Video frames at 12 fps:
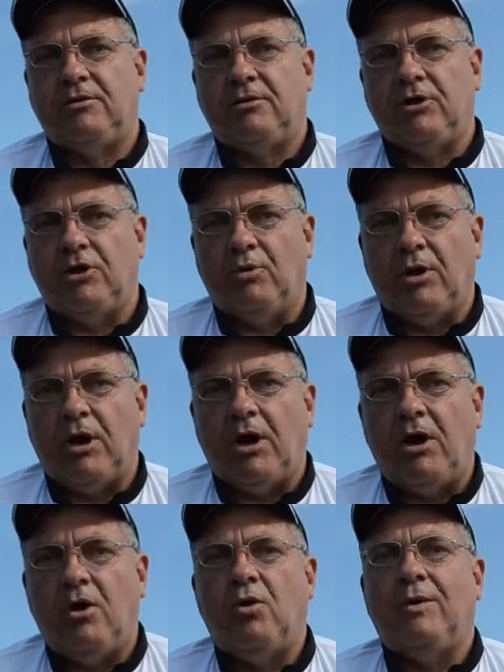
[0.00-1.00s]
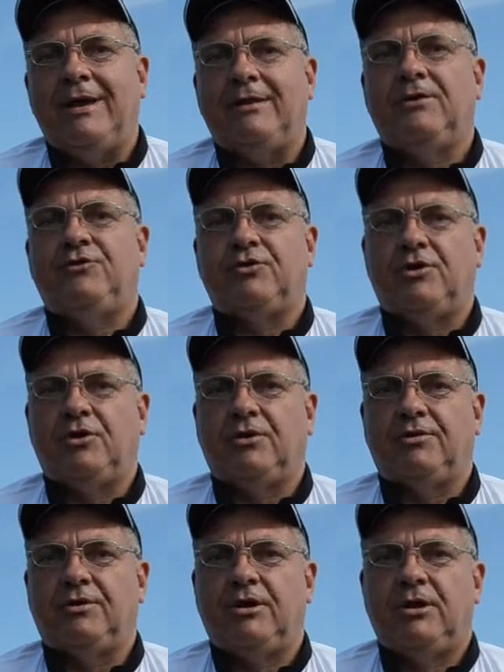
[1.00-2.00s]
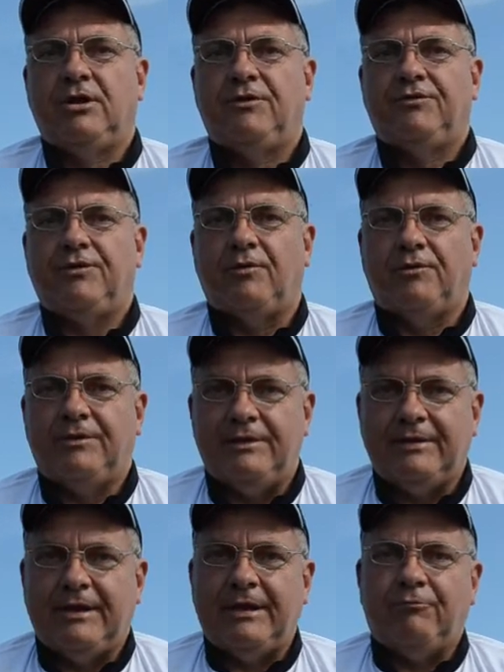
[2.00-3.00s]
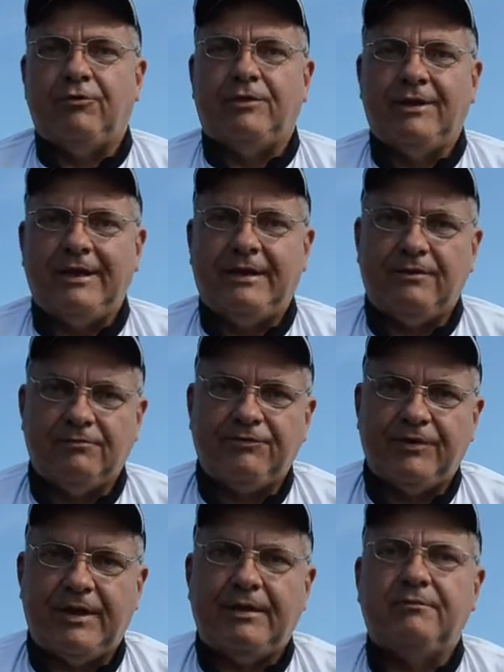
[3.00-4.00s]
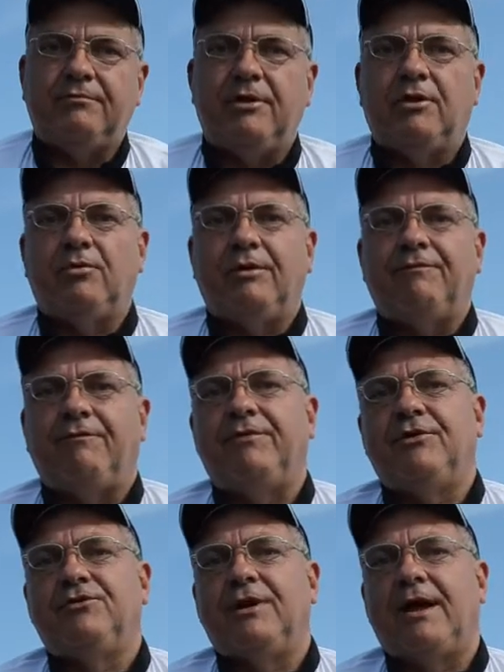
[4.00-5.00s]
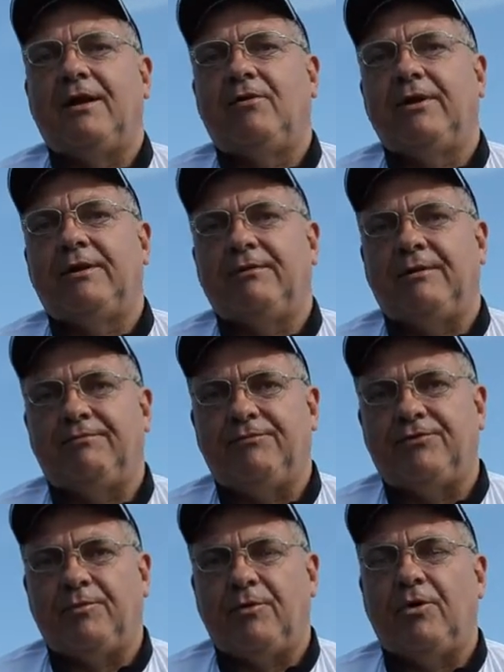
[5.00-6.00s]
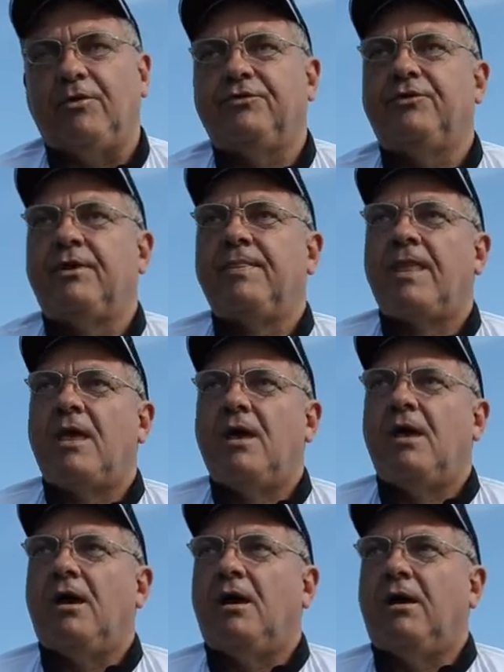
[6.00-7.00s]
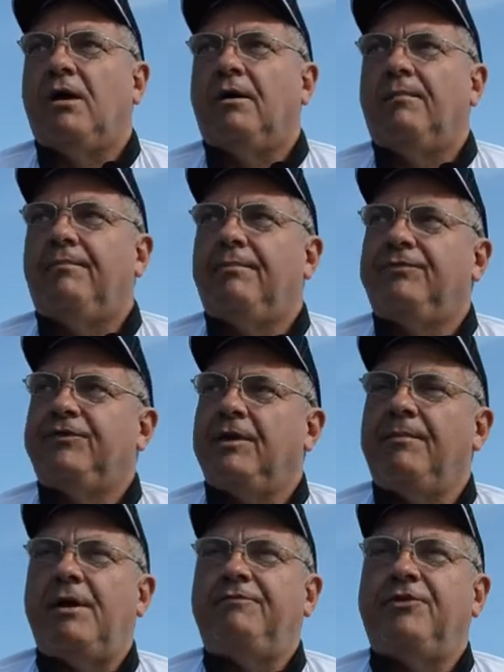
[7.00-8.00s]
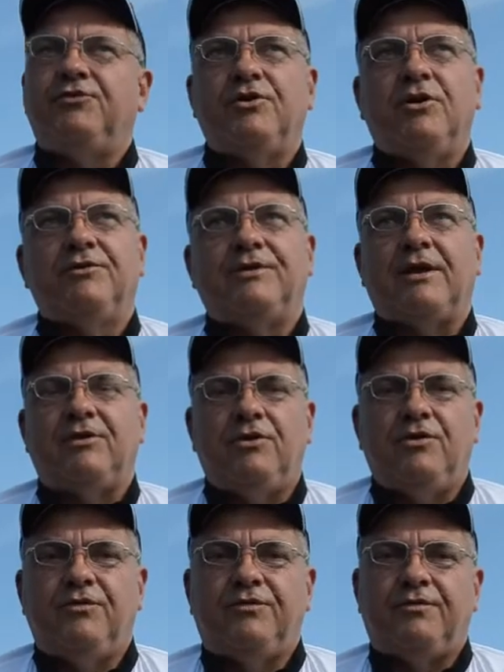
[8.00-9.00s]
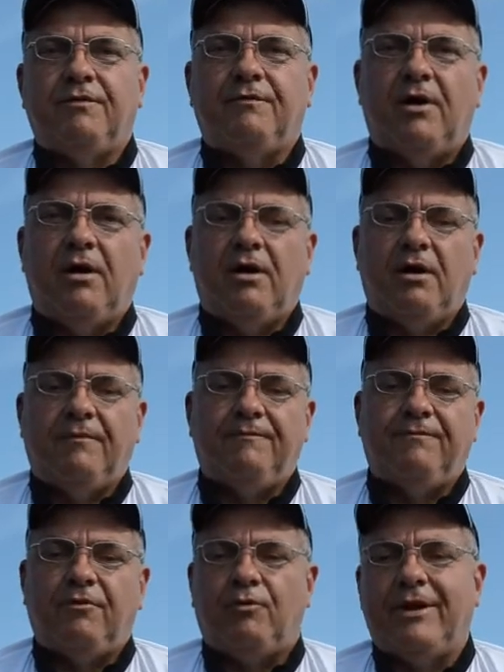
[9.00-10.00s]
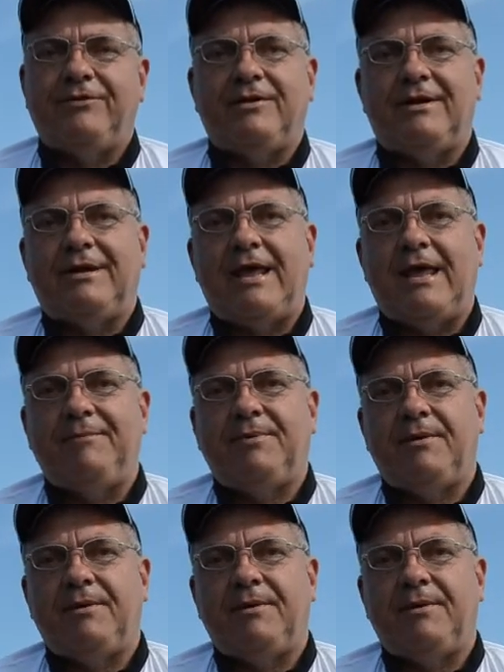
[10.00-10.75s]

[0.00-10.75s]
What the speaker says: a hole in the jug, so then it would leak, sink, if a fish got on it and it submerged. Some of the jugs I use fluorescent tape,